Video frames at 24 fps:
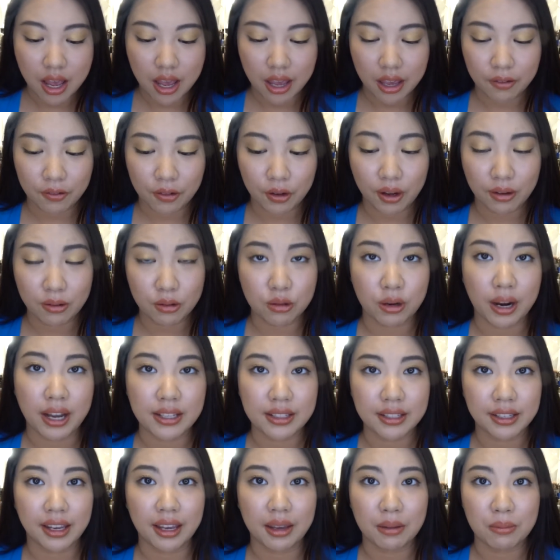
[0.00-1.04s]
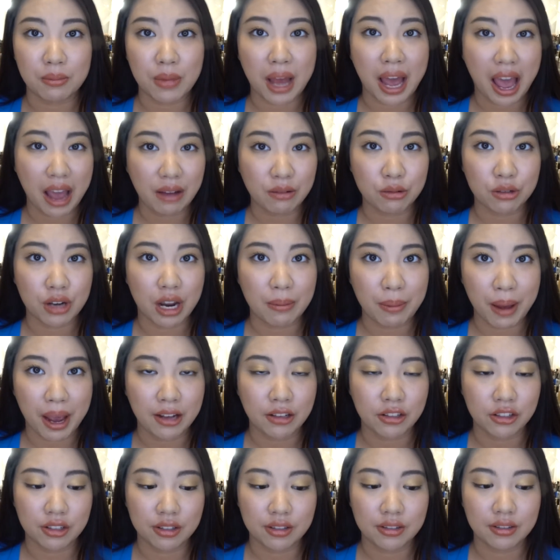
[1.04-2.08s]
if you have dry skin, might have dry
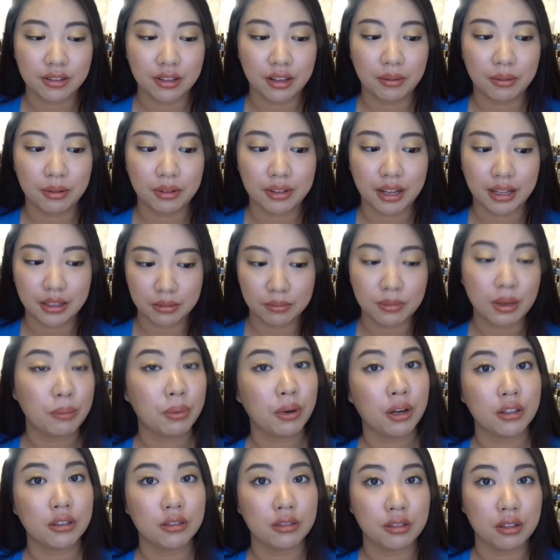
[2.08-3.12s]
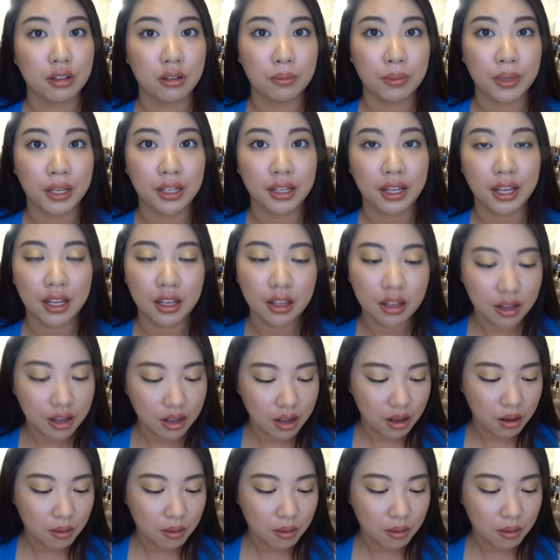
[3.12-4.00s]
patches that's my personal opinion